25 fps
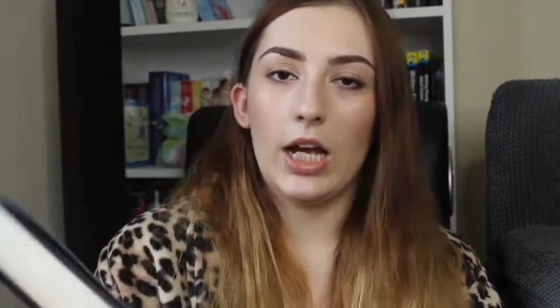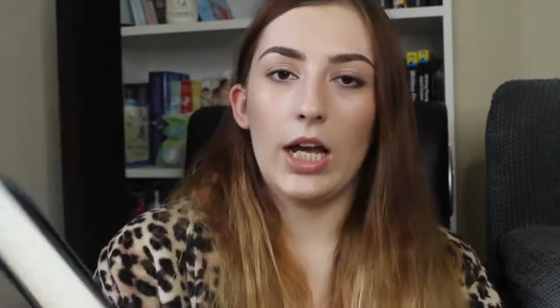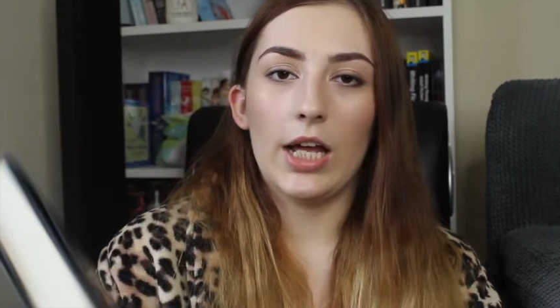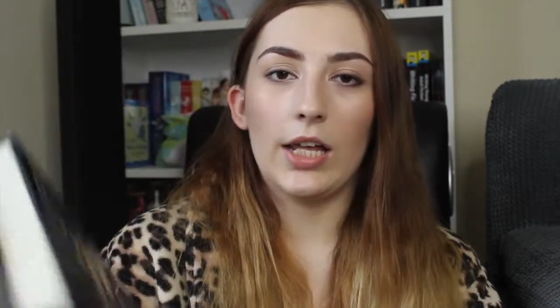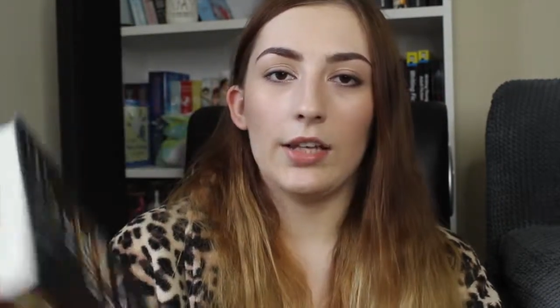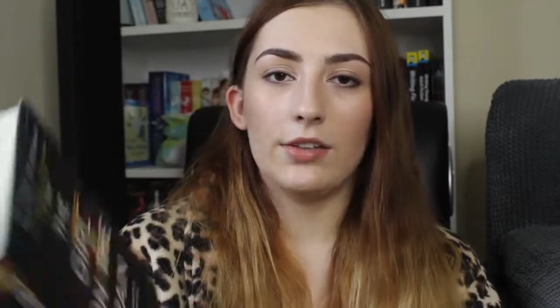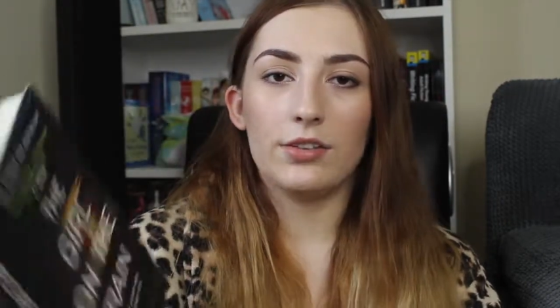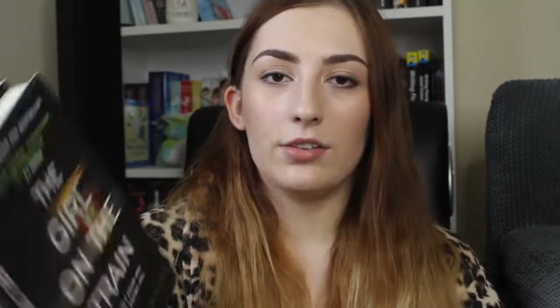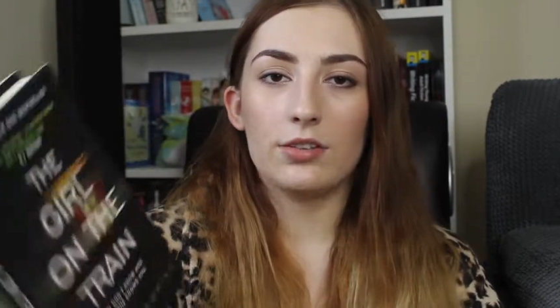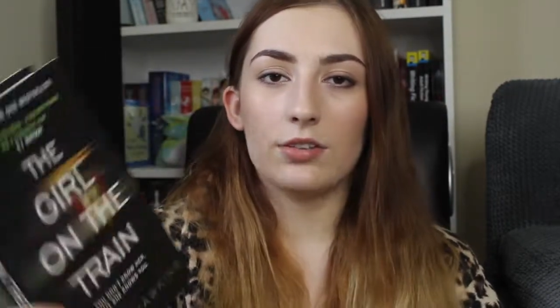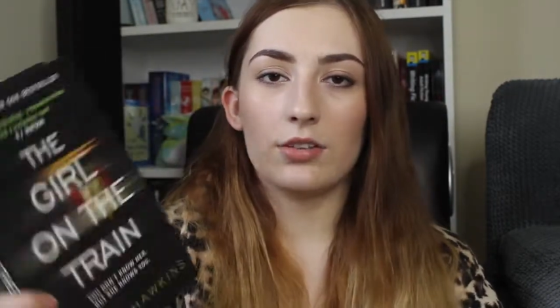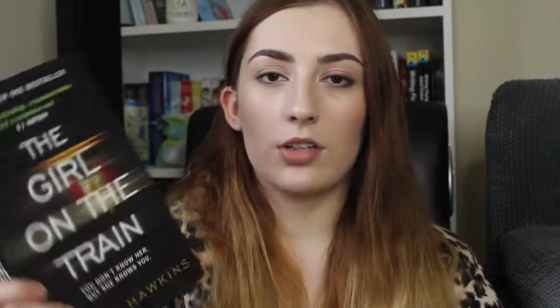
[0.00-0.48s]

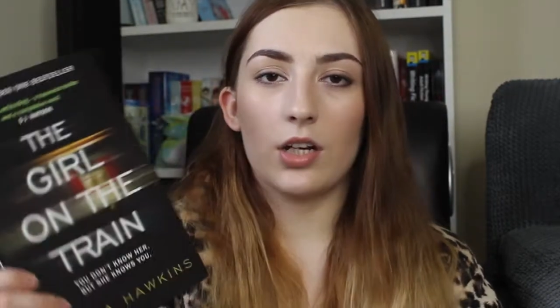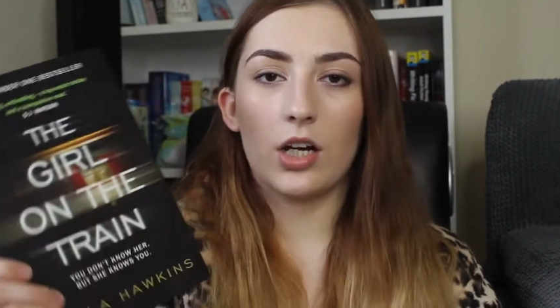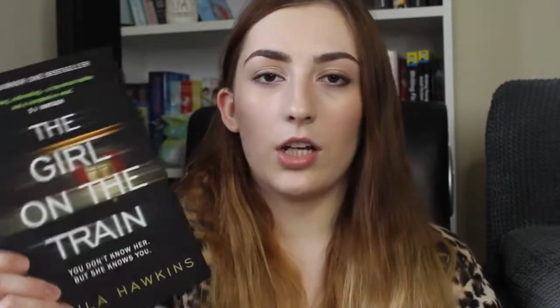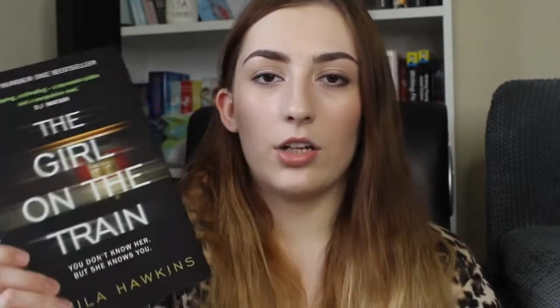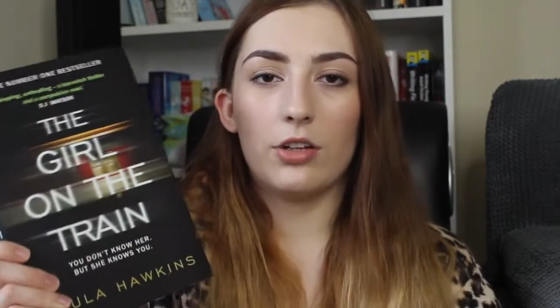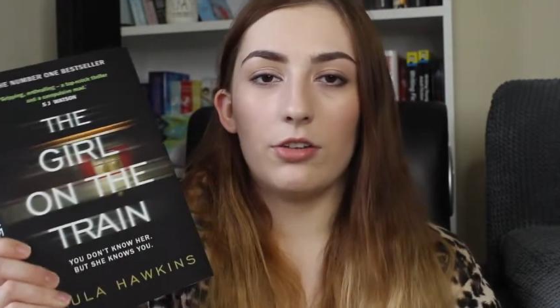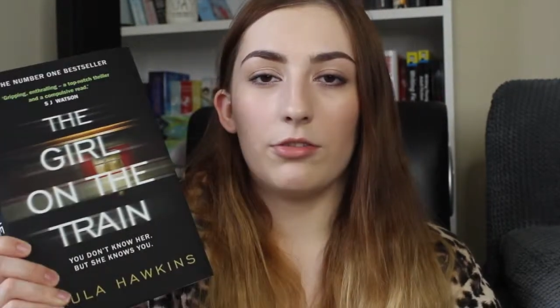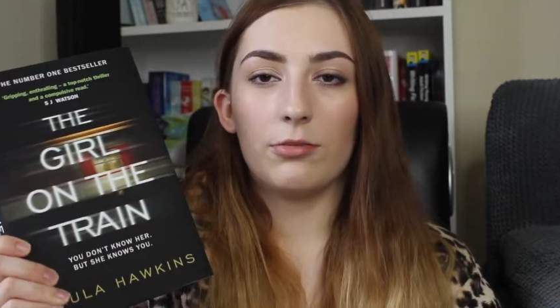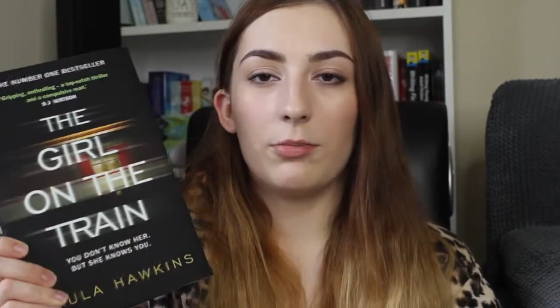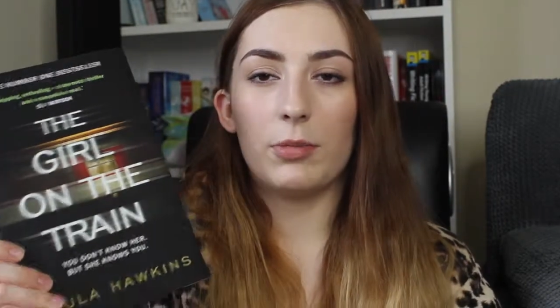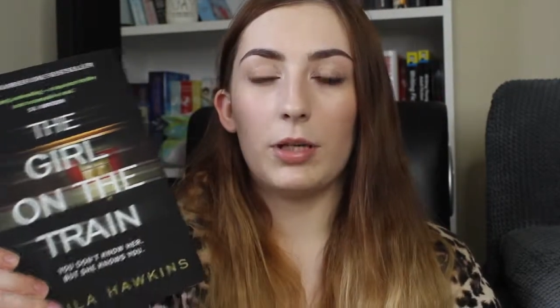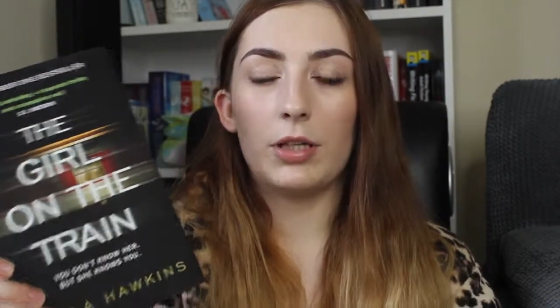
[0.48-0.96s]
and it does
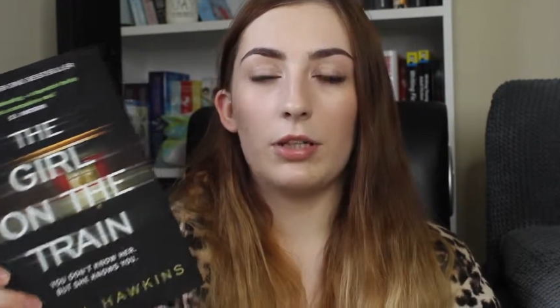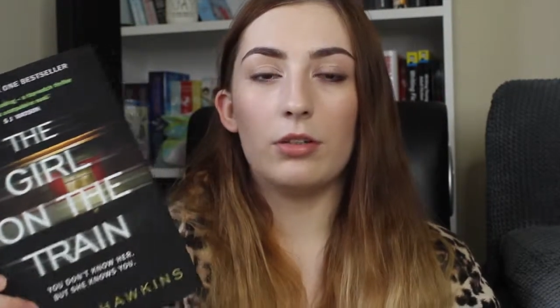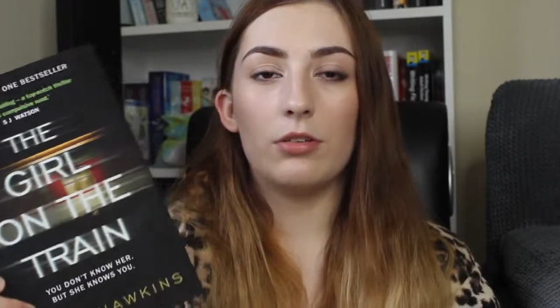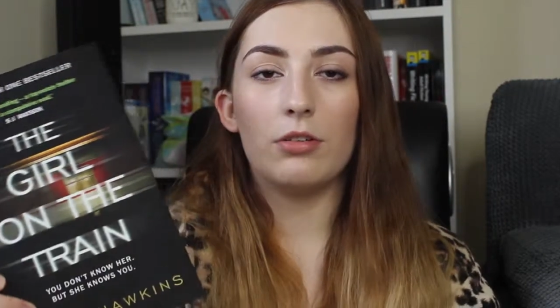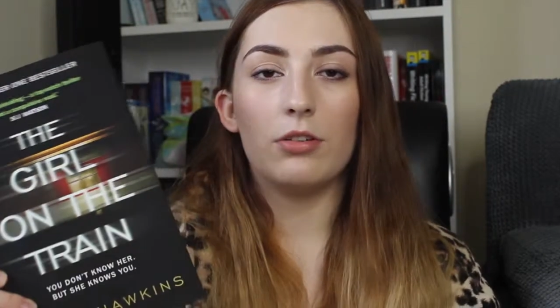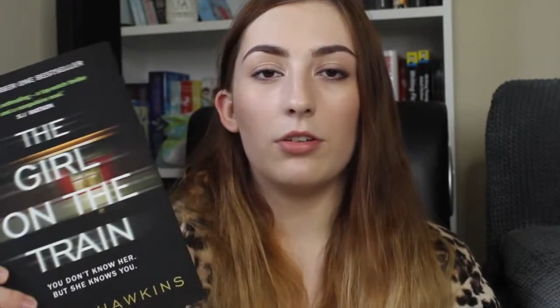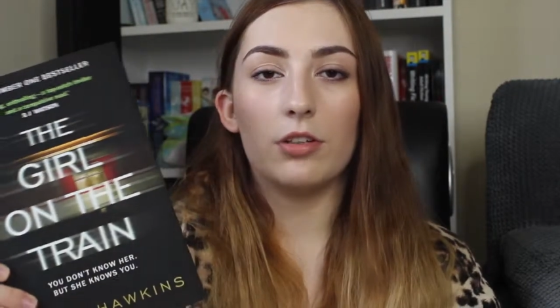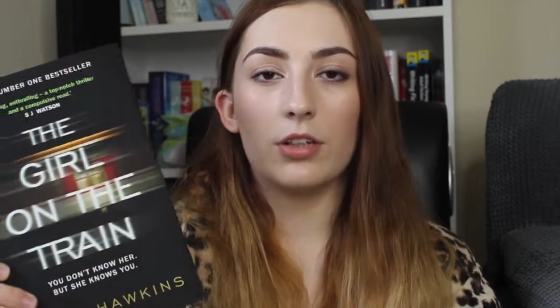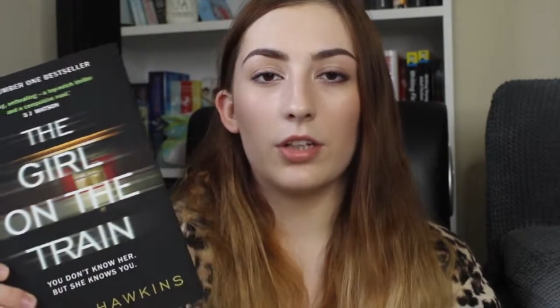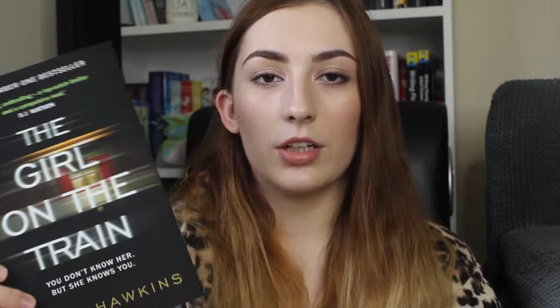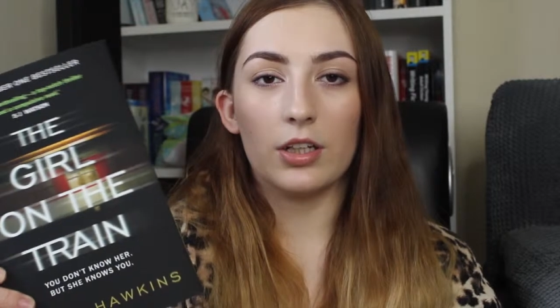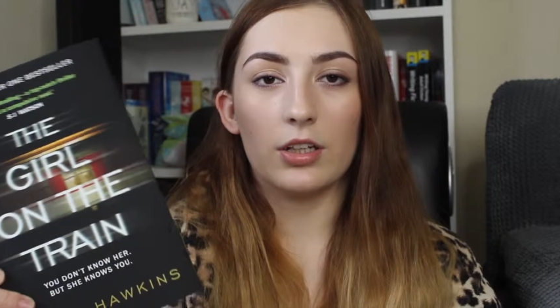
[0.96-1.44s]
kind of make you
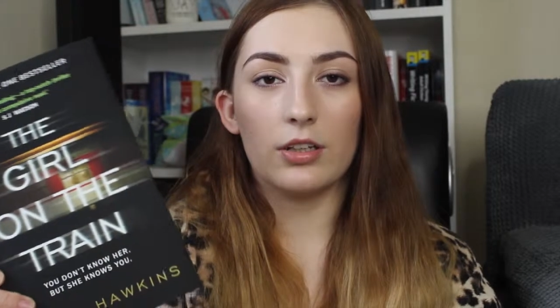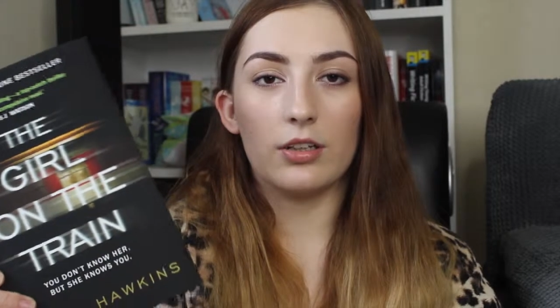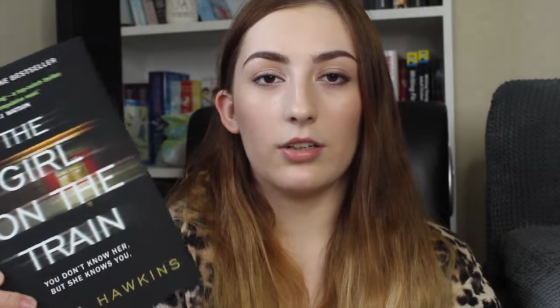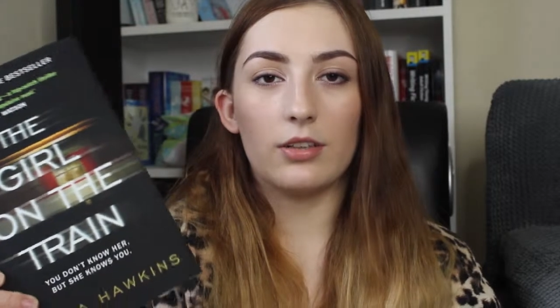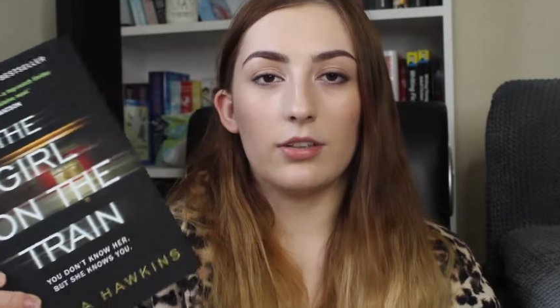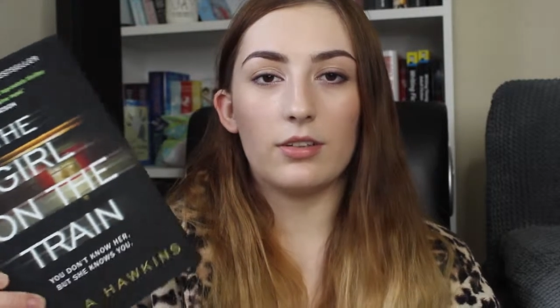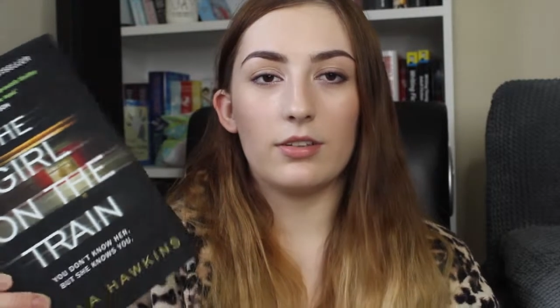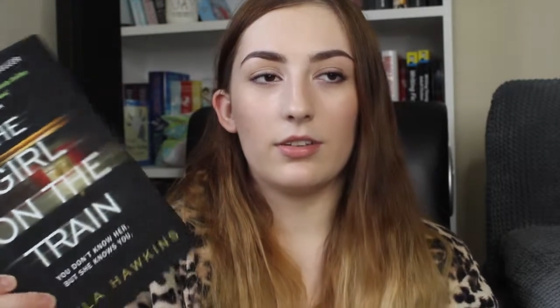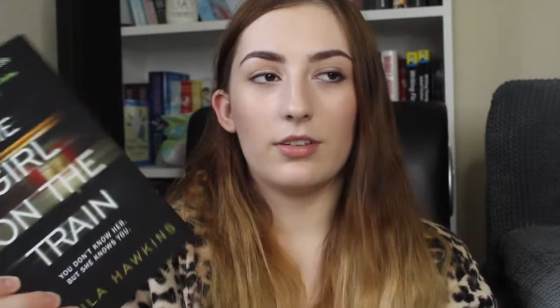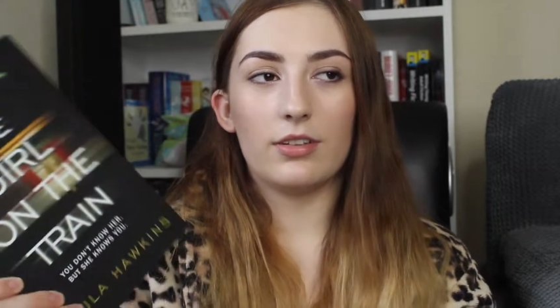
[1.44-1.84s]
look at